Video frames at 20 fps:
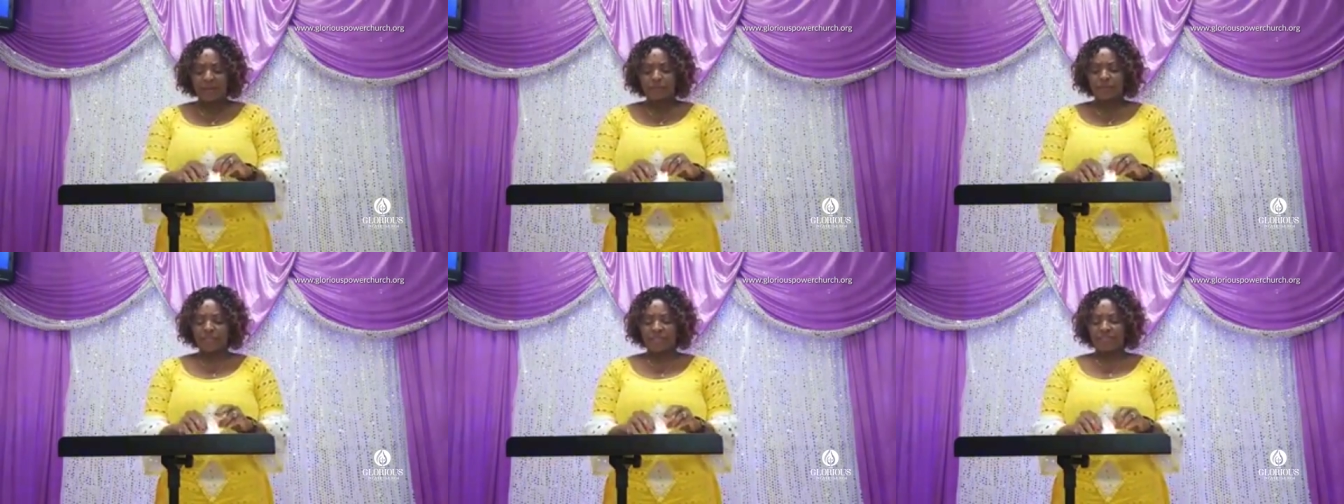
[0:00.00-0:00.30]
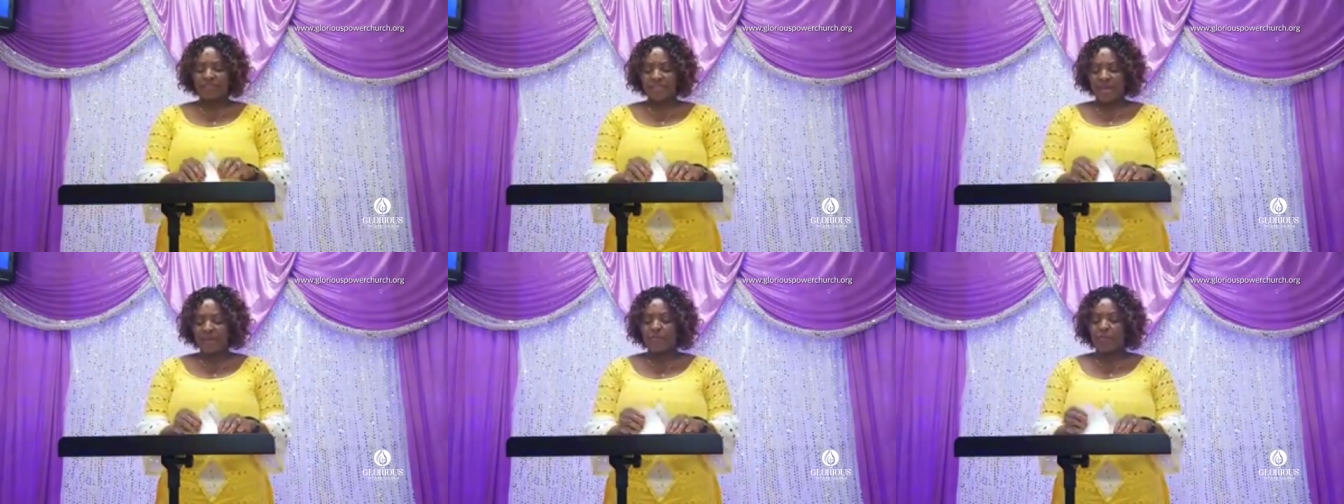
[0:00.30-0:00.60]
comes a
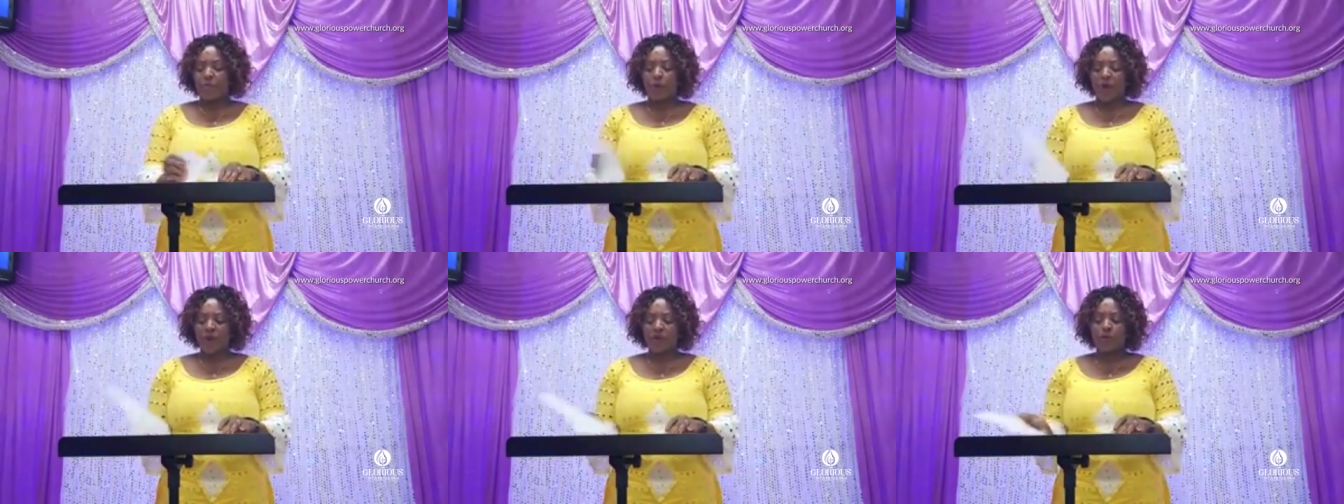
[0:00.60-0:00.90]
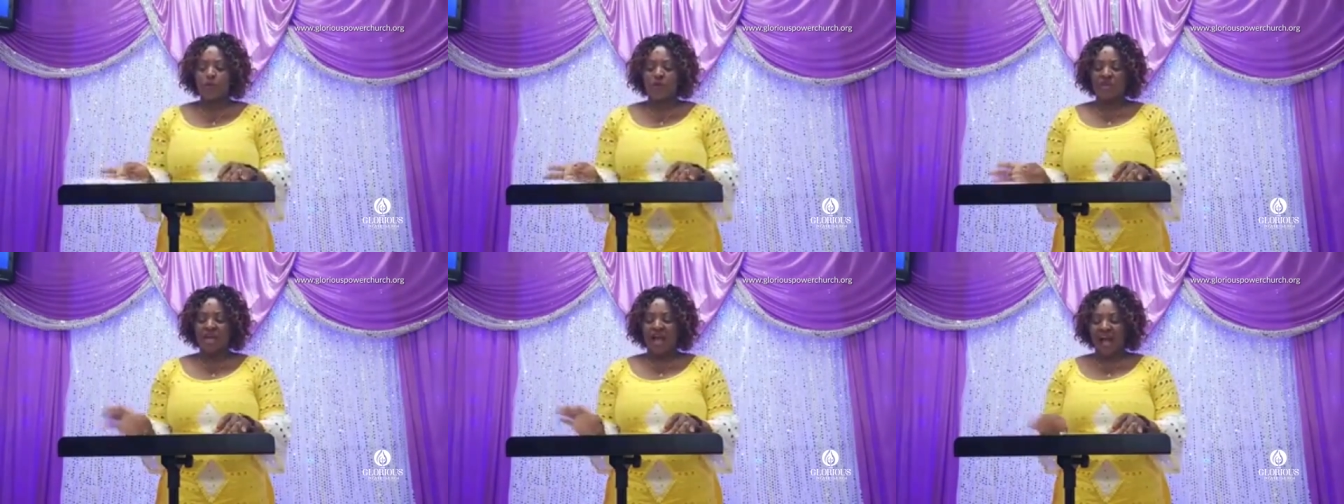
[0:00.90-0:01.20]
time
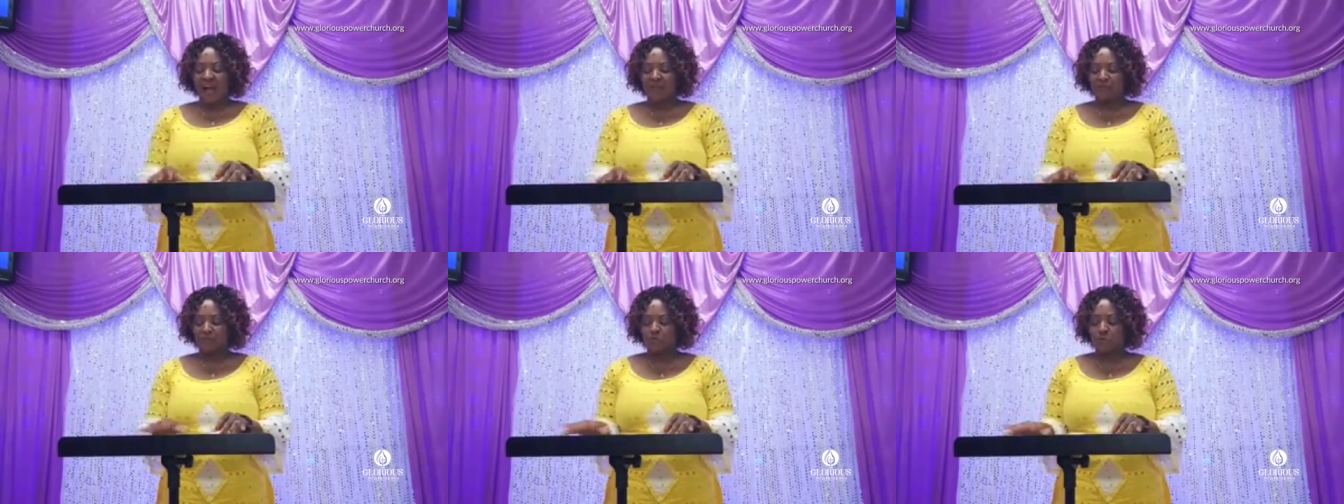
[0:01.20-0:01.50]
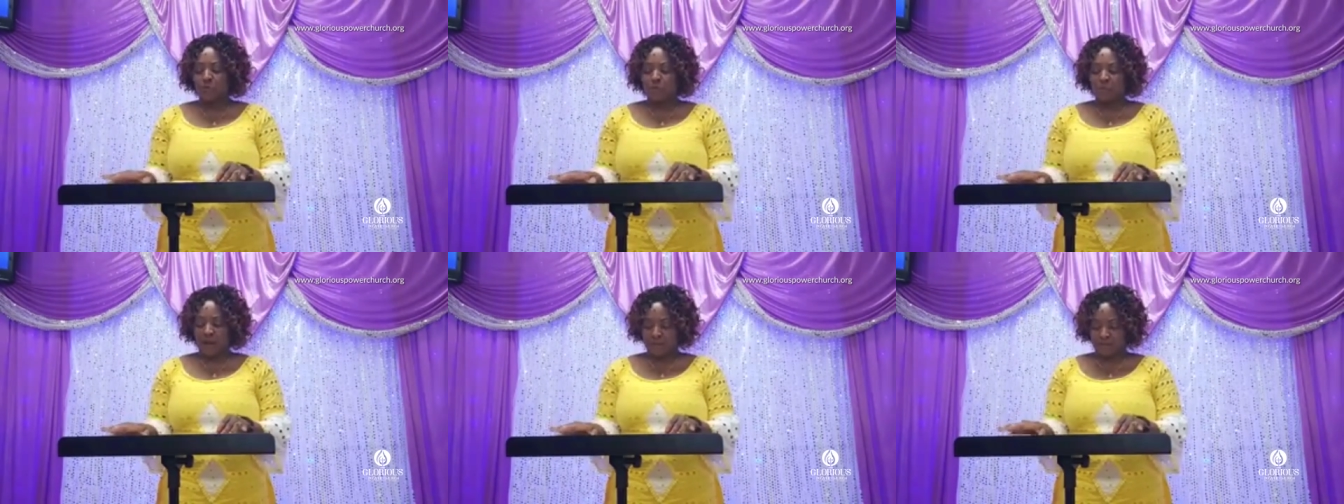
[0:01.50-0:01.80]
when we have to
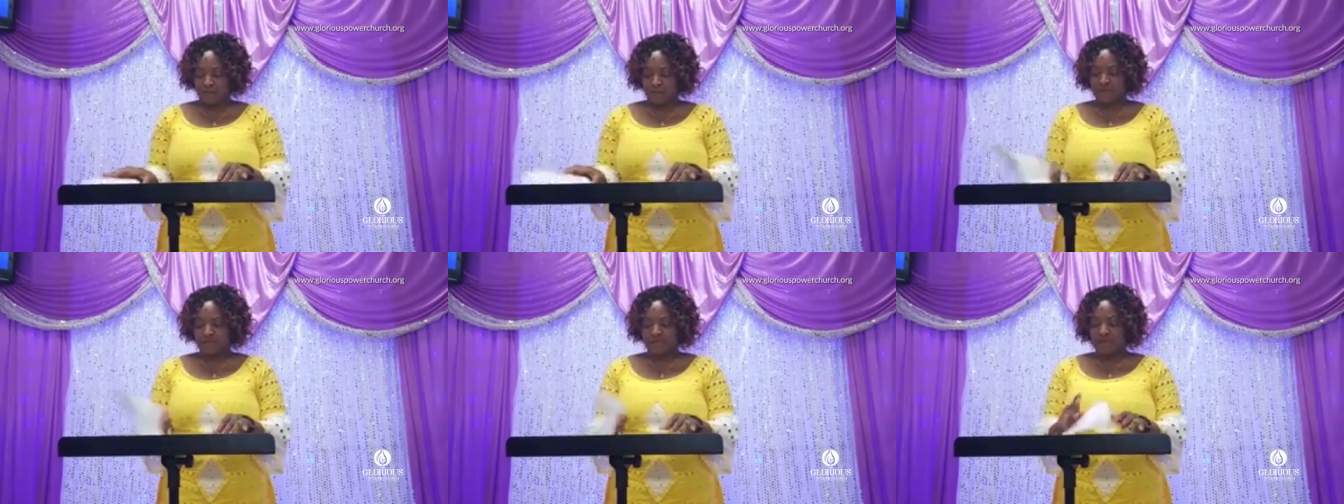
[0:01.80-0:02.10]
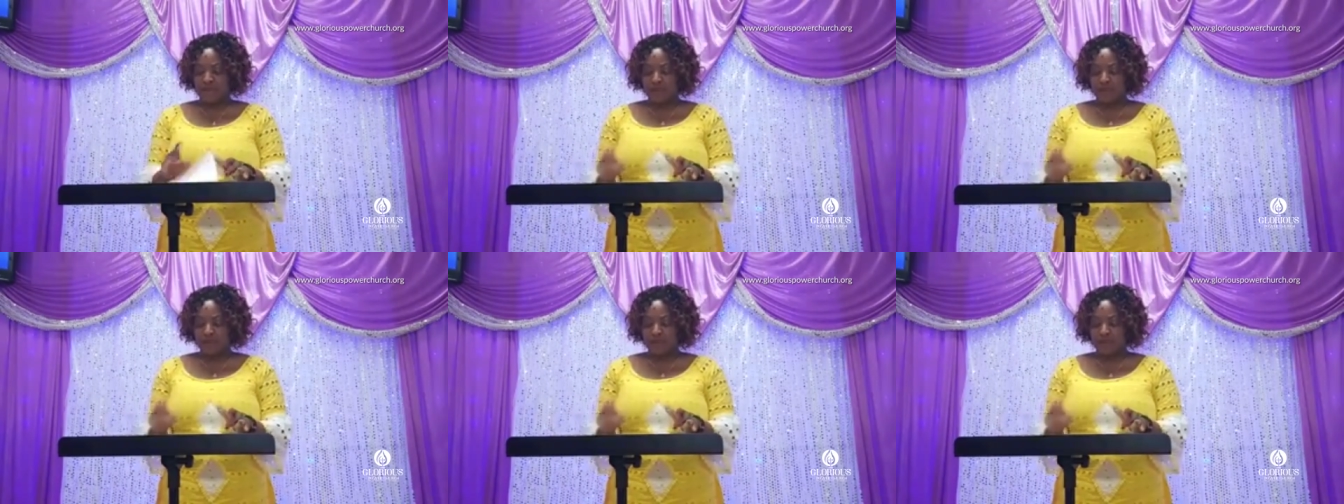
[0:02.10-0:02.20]
purpose.